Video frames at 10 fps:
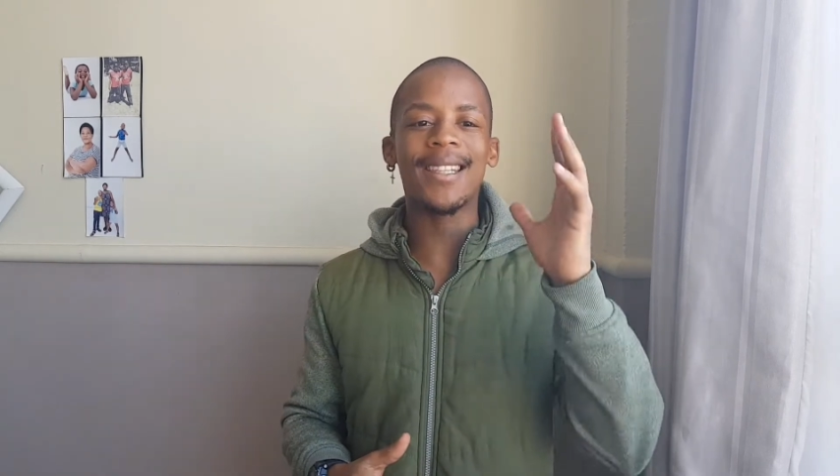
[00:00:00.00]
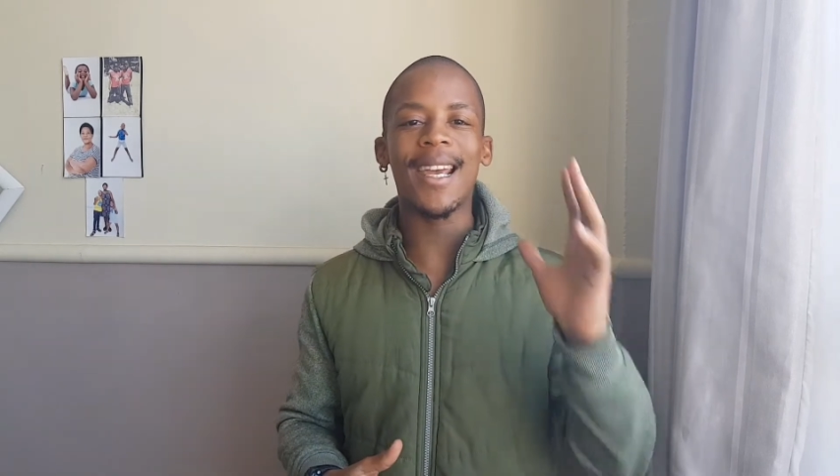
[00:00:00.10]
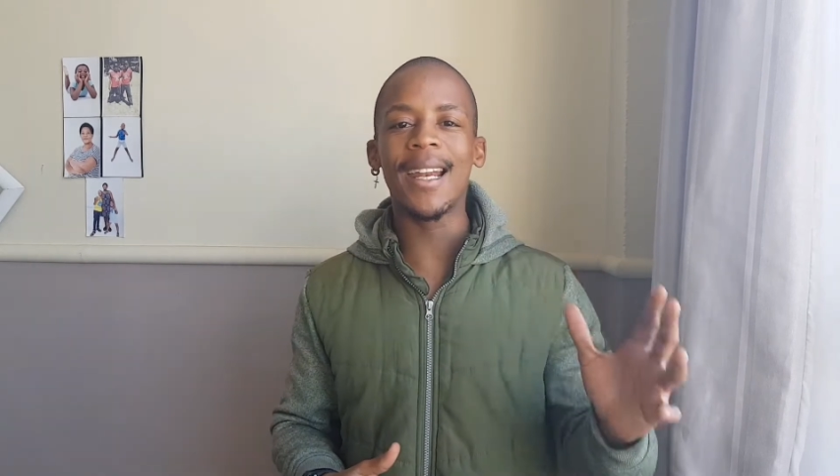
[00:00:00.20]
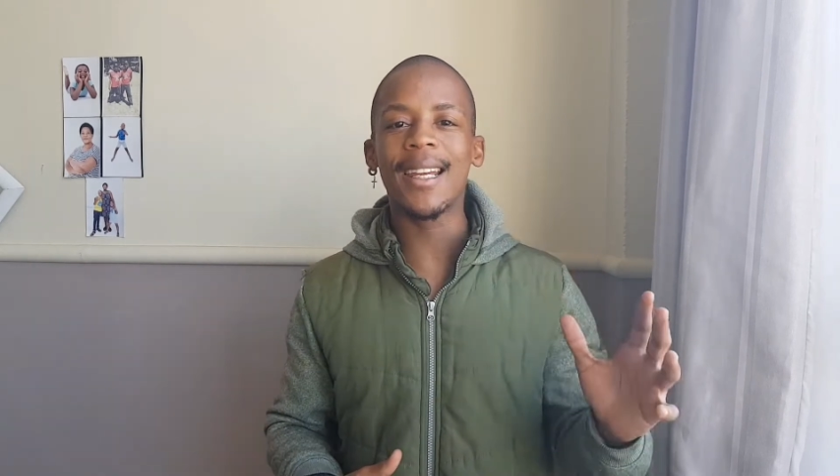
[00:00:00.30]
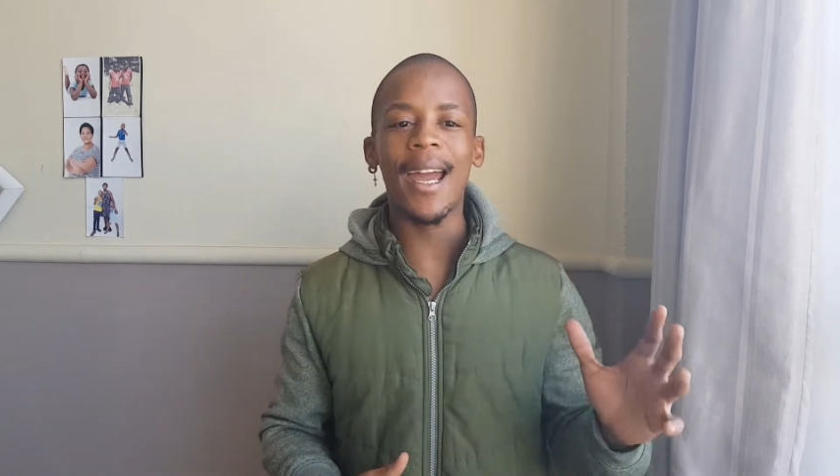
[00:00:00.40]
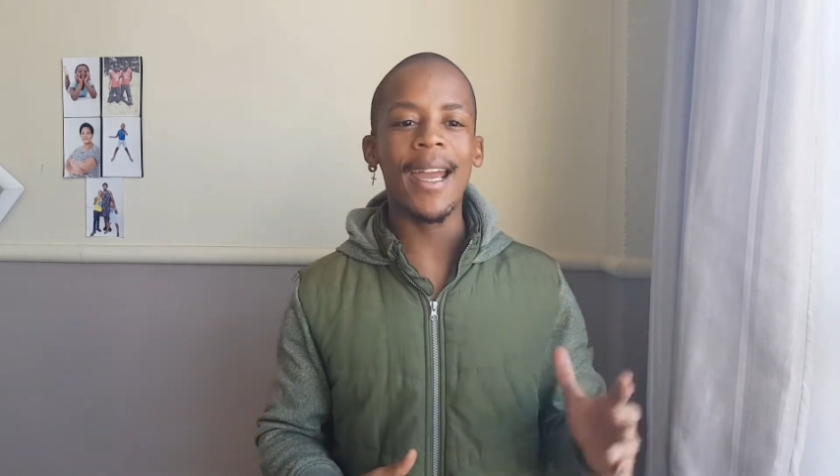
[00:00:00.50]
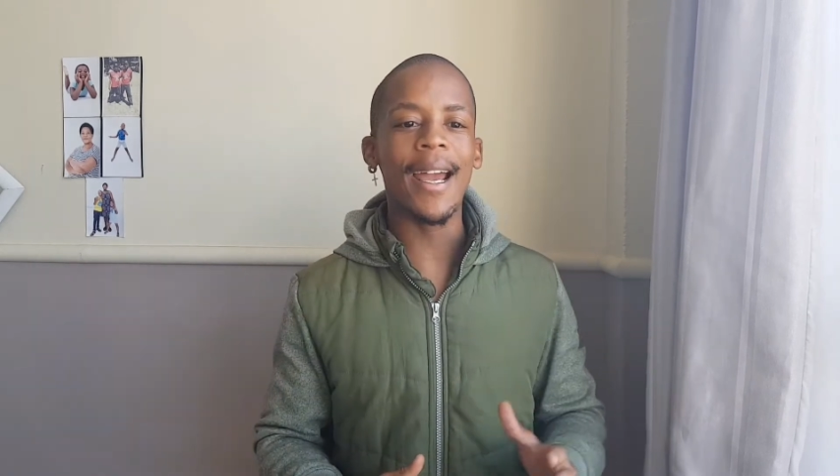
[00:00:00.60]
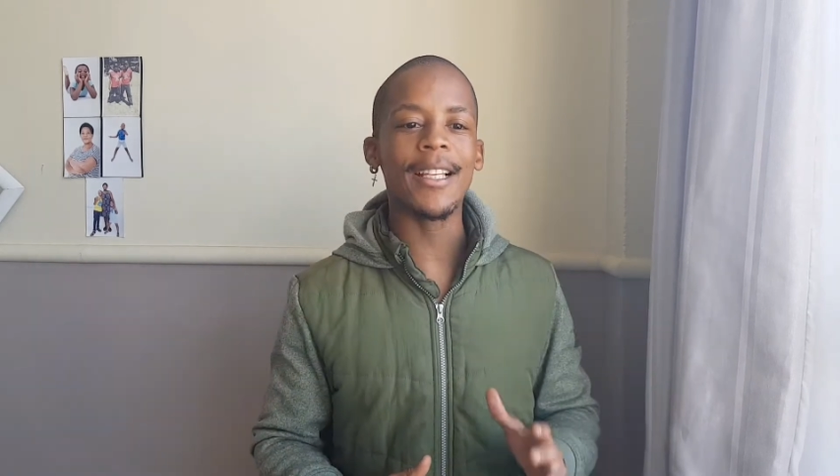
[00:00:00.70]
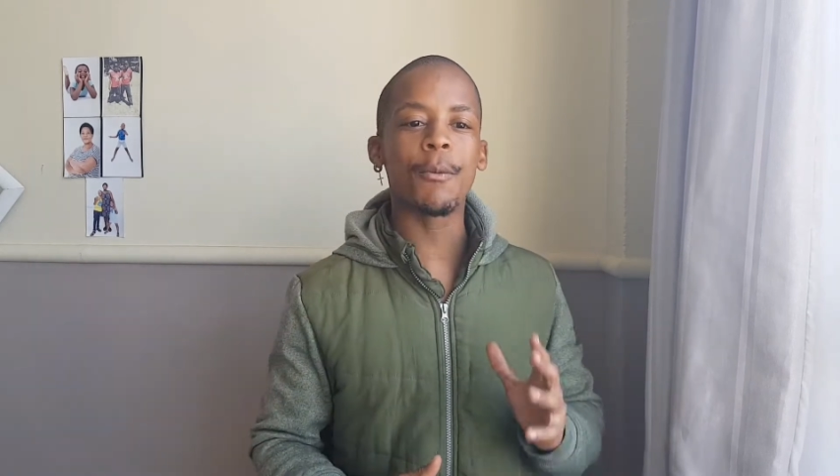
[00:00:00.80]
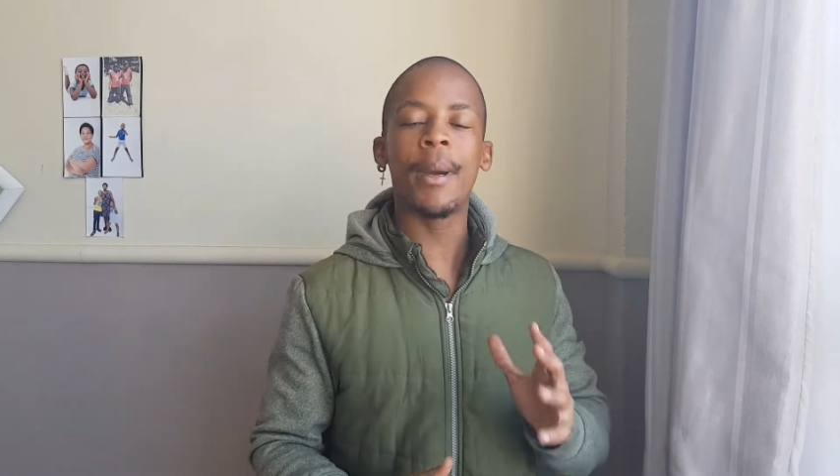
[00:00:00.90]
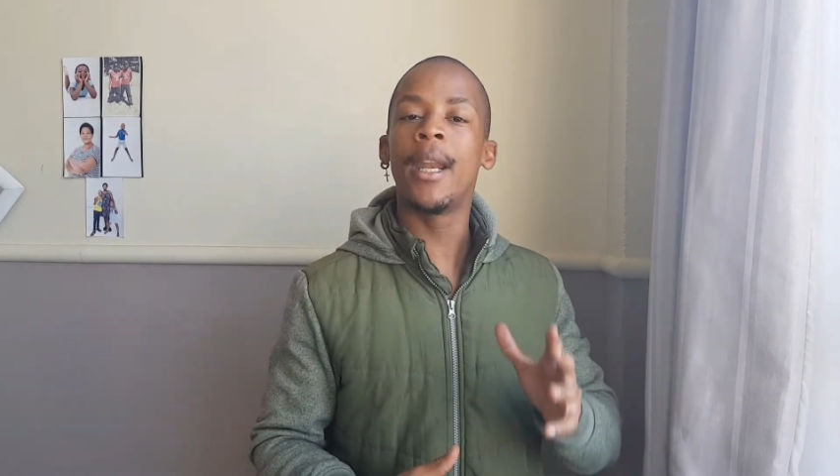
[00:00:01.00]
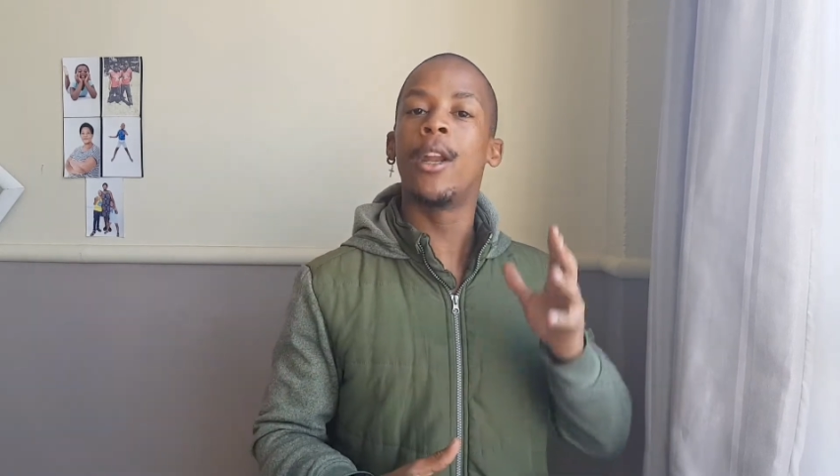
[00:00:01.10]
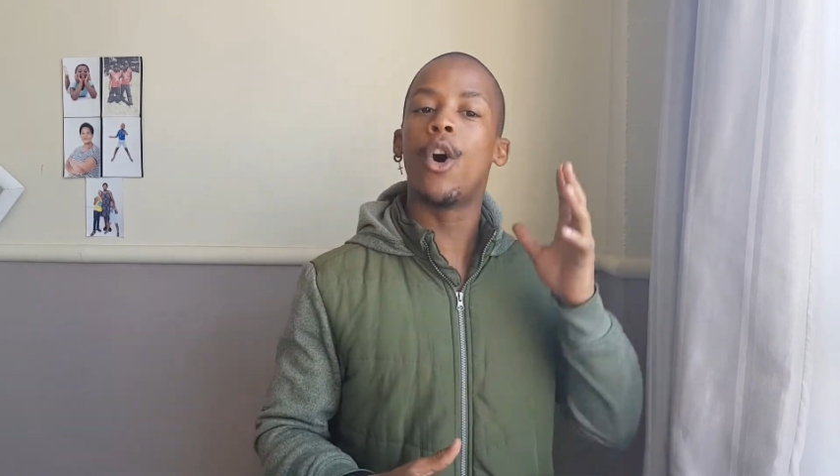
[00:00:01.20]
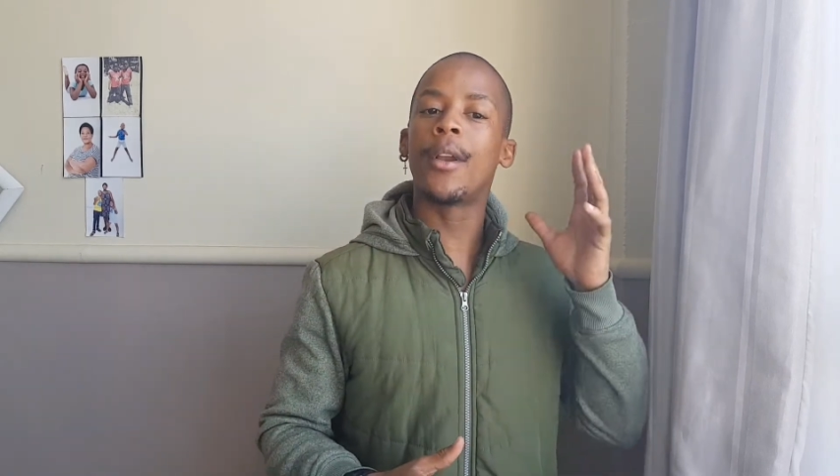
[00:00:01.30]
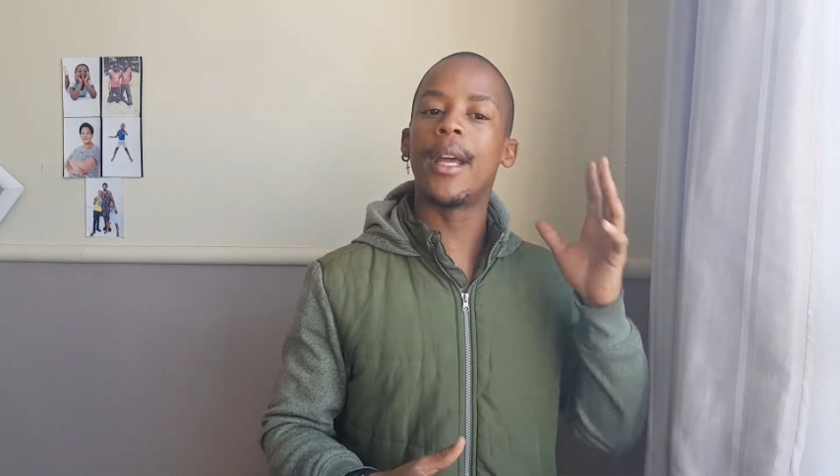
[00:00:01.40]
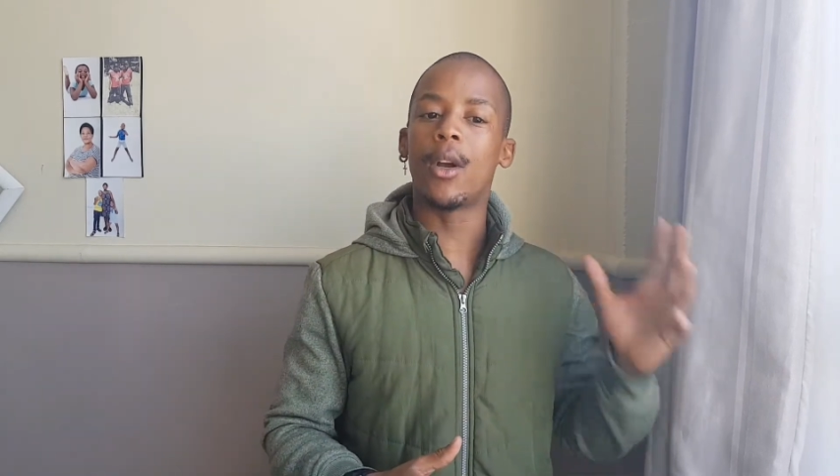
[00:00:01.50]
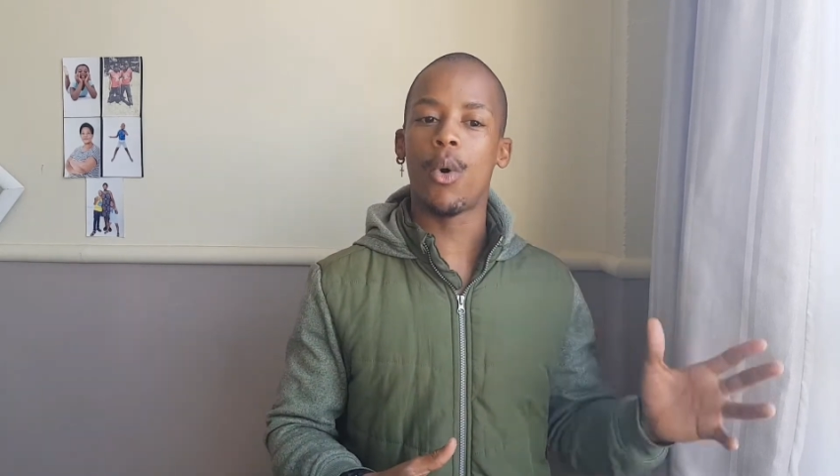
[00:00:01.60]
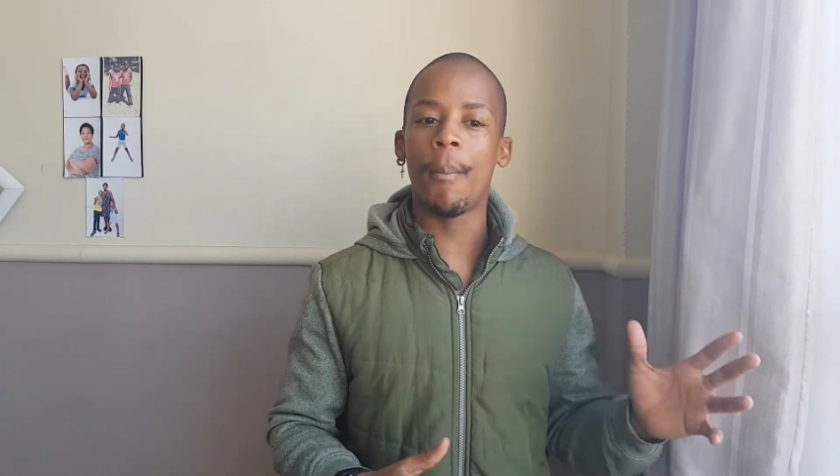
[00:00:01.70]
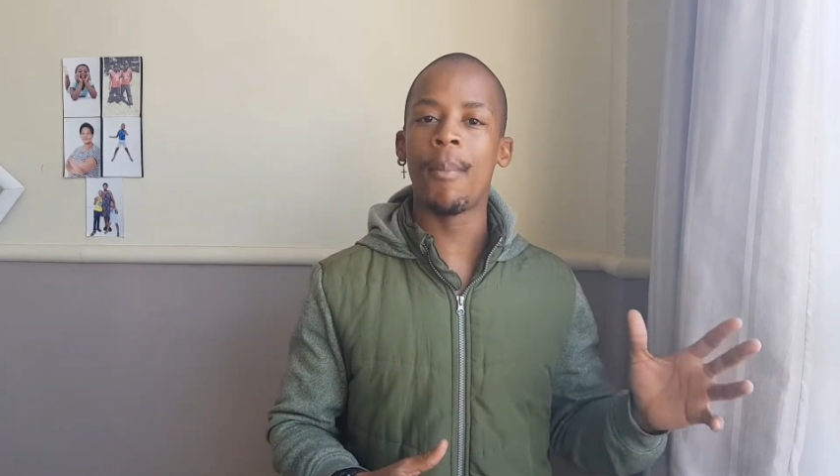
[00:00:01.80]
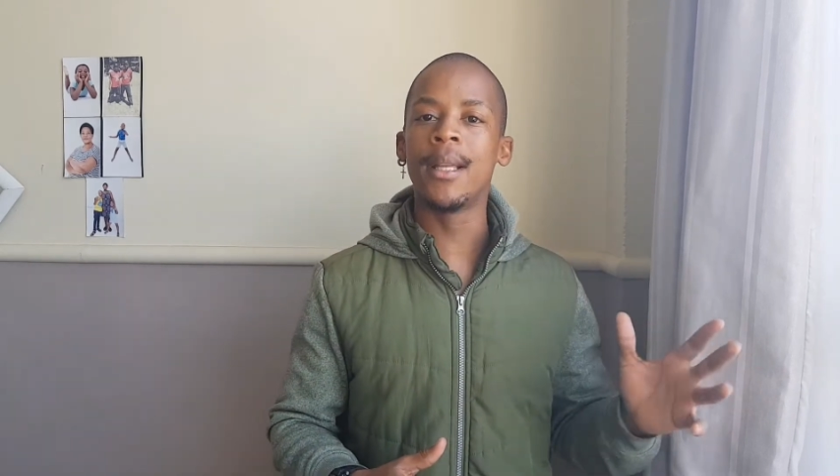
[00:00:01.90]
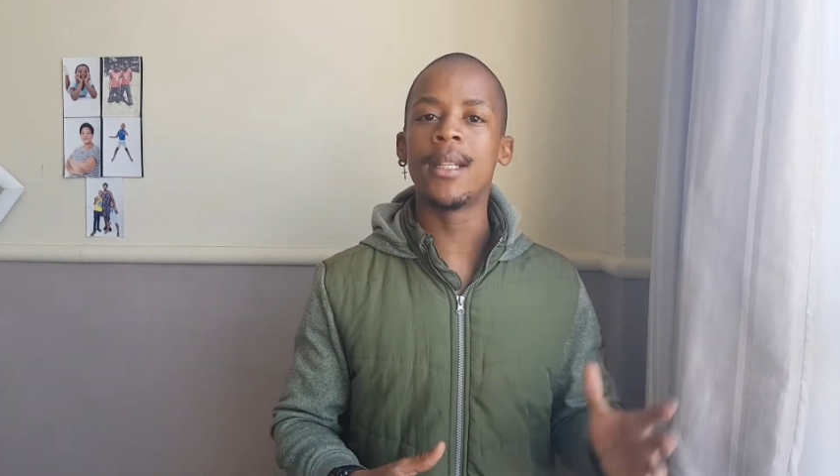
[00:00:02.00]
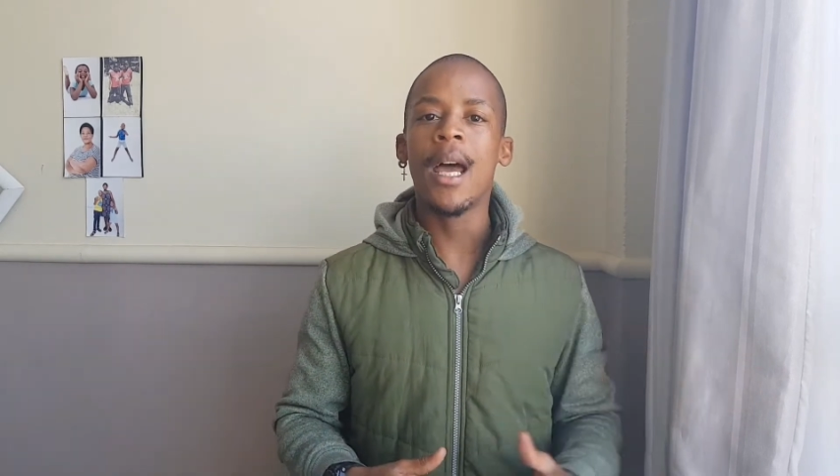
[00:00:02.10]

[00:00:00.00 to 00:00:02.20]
10k and spend it on equipment,